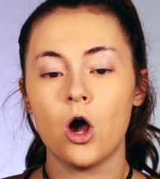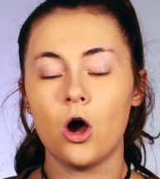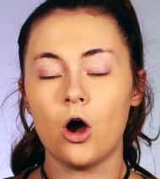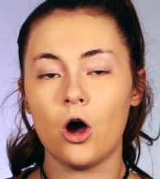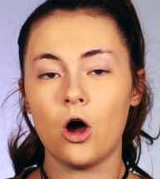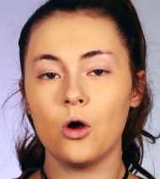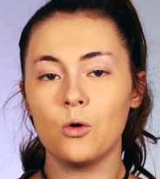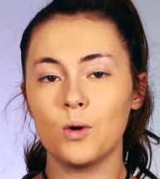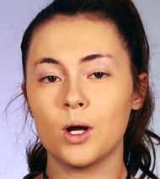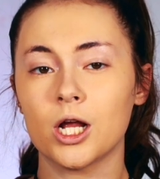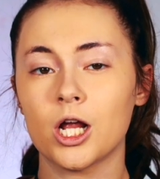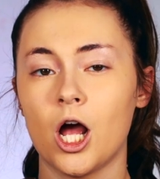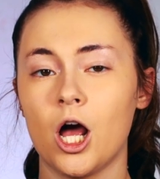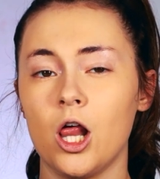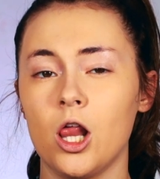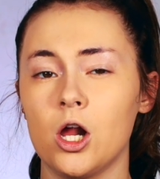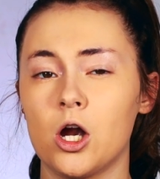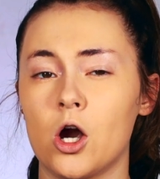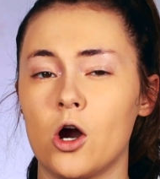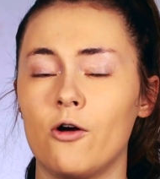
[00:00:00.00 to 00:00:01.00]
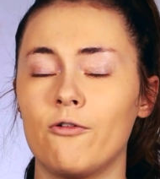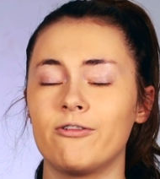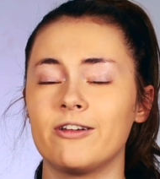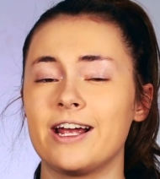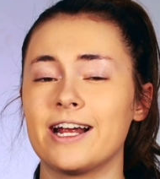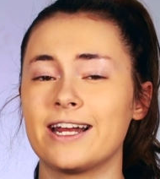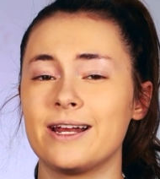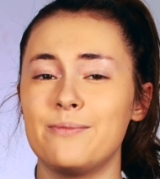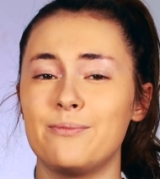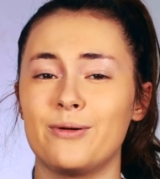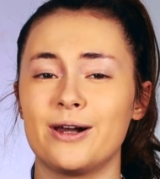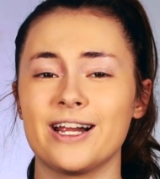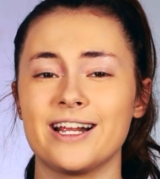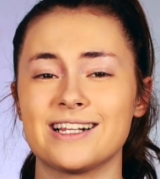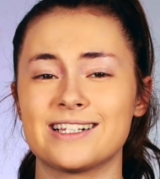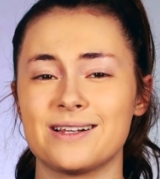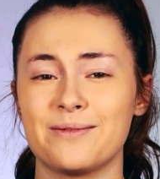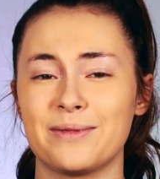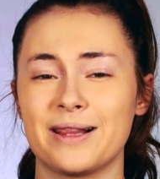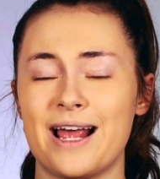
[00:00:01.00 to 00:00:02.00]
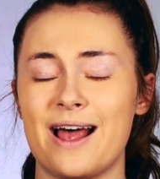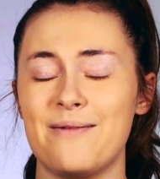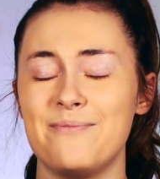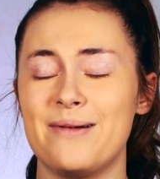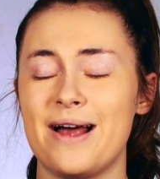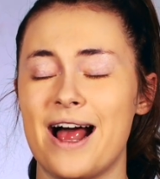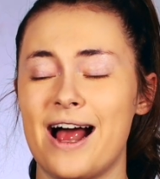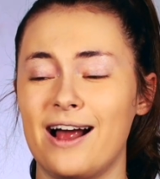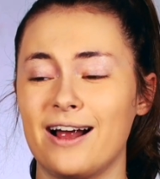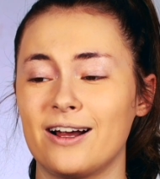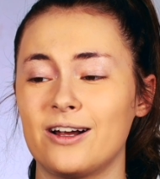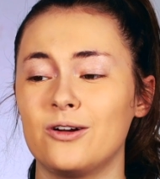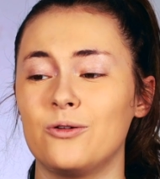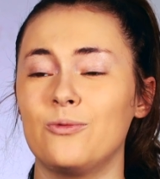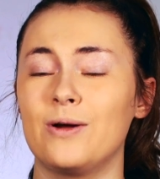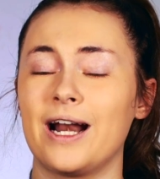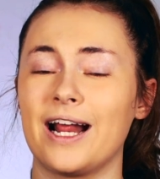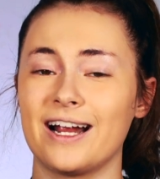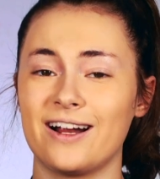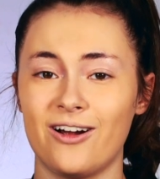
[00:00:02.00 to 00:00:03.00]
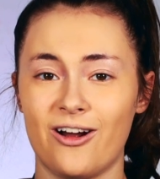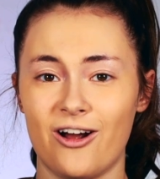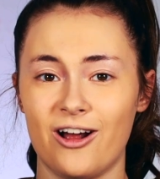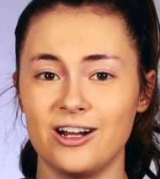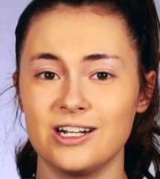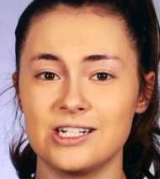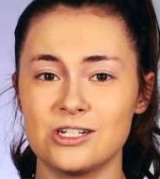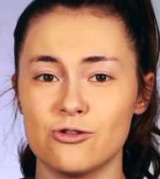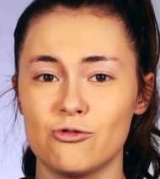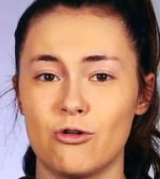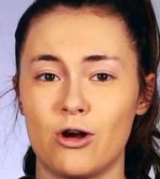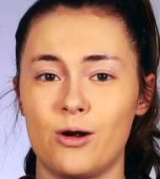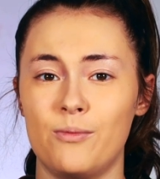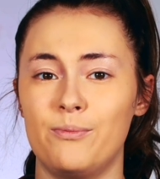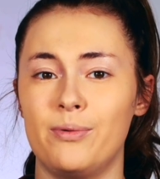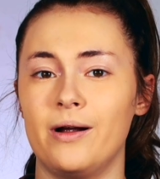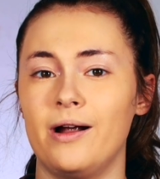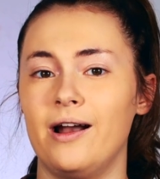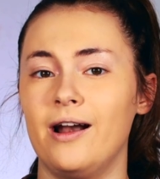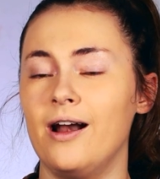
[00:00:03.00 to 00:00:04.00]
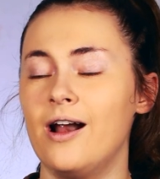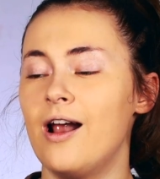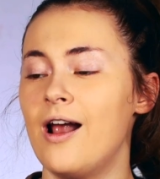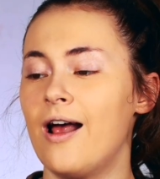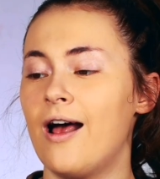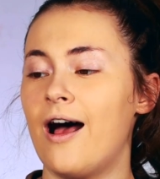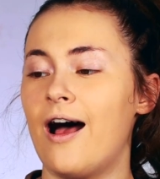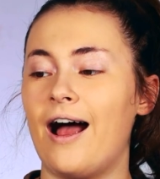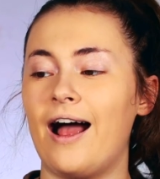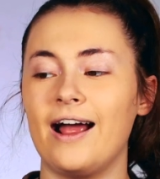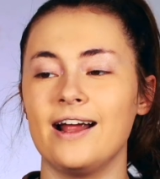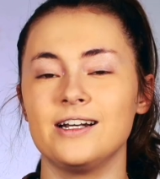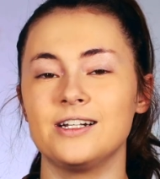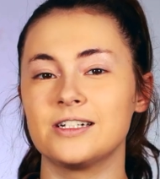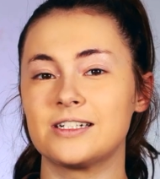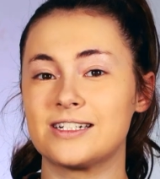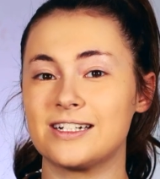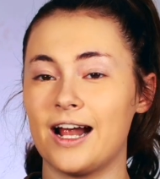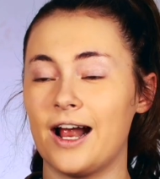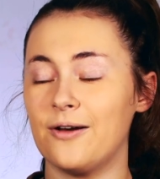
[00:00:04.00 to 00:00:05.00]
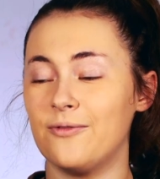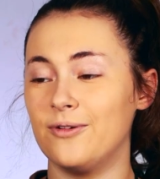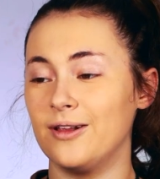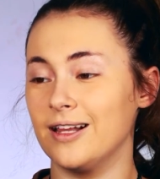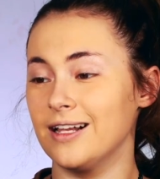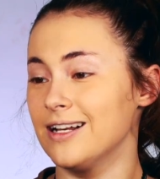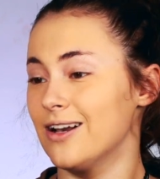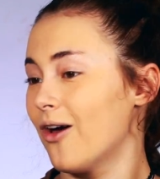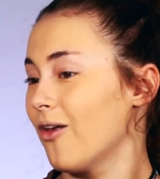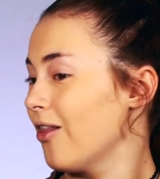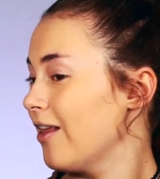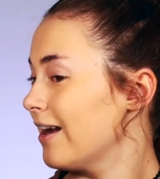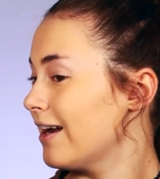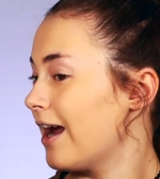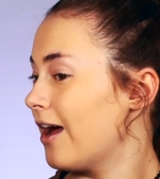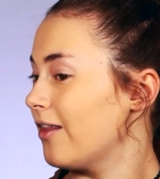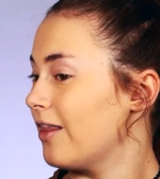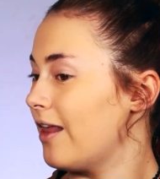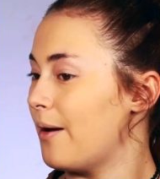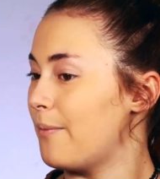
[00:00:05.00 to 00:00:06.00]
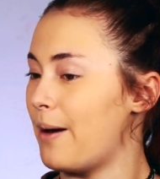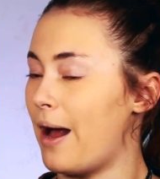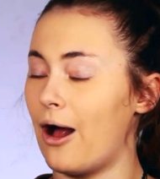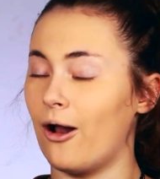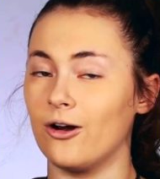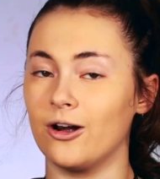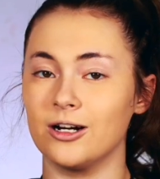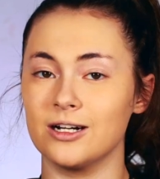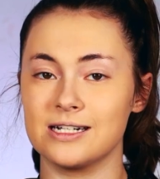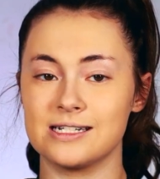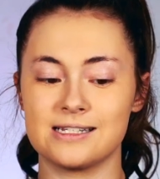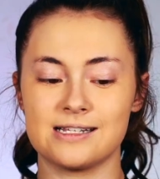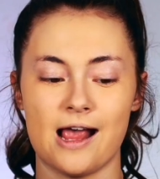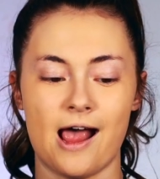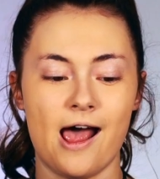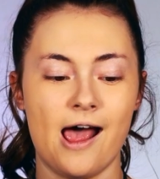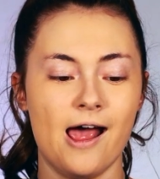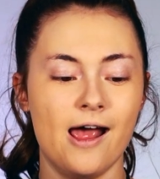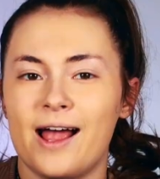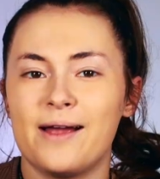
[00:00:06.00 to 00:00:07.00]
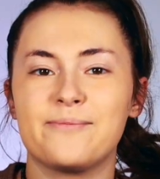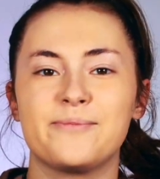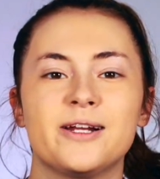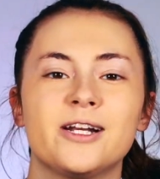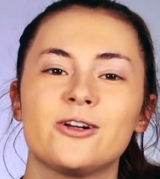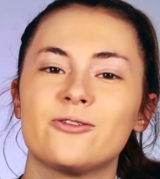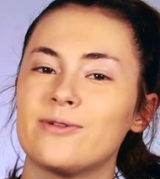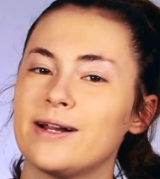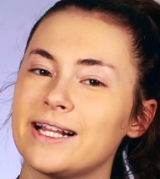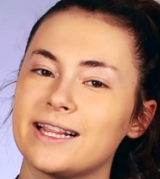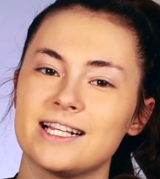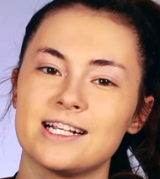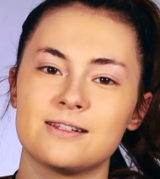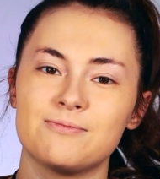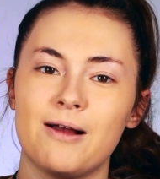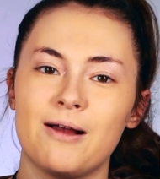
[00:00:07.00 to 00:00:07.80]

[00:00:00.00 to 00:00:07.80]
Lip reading: all one color. Hopefully, I can bring some of that back when I contour, but I really don't like how that powder set. I'm gonna rate this